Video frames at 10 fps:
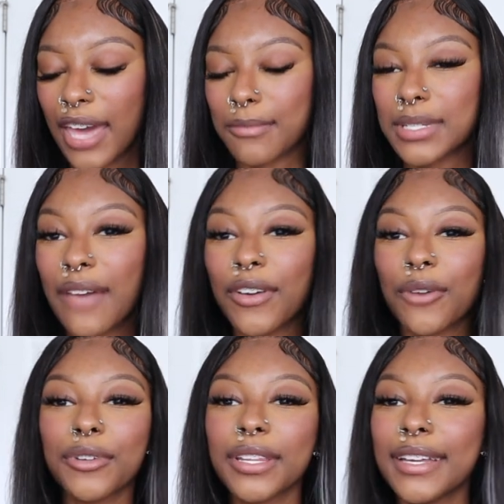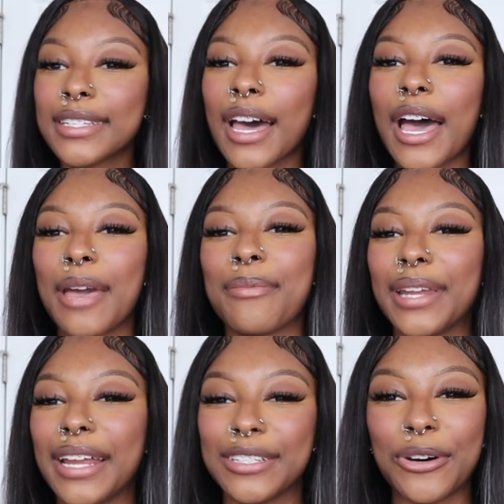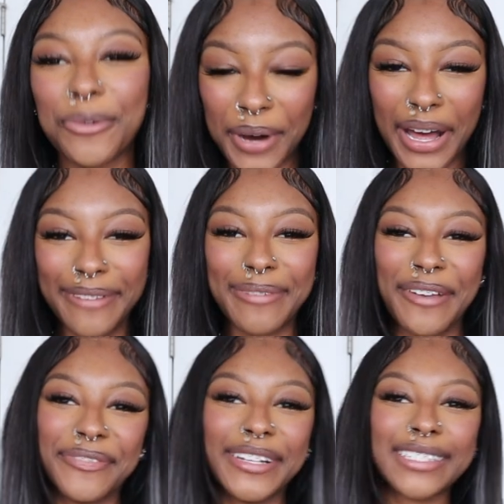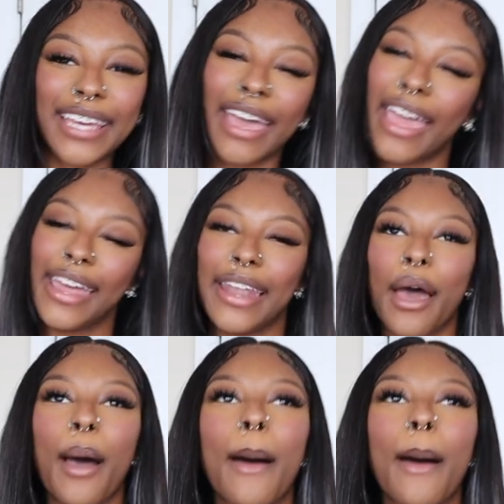And I'm just having a really good time and I don't want my fun to end